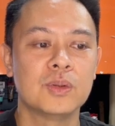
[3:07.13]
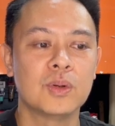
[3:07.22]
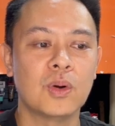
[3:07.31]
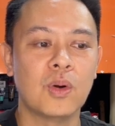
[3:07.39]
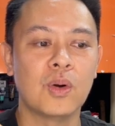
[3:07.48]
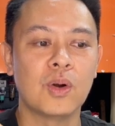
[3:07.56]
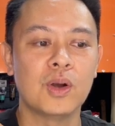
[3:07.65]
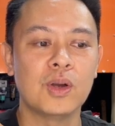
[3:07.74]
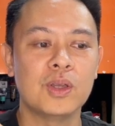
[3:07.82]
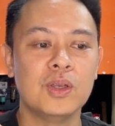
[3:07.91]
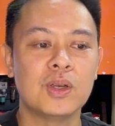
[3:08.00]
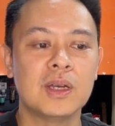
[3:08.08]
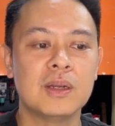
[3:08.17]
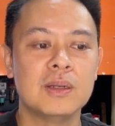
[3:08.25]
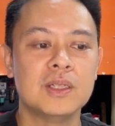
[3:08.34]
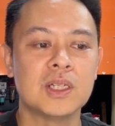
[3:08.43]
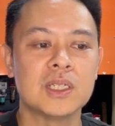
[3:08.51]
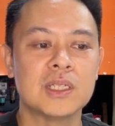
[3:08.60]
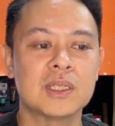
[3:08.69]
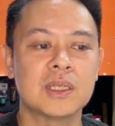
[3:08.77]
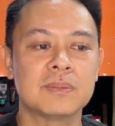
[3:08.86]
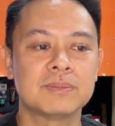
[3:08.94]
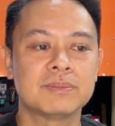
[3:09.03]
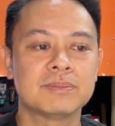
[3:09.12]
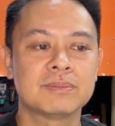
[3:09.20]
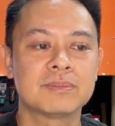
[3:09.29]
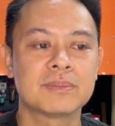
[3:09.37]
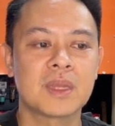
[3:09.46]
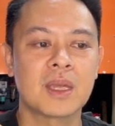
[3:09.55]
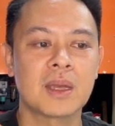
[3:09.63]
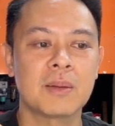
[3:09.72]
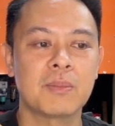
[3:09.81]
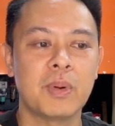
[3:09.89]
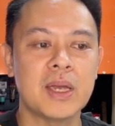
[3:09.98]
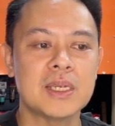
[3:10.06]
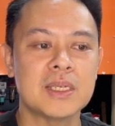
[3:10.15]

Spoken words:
or you could just press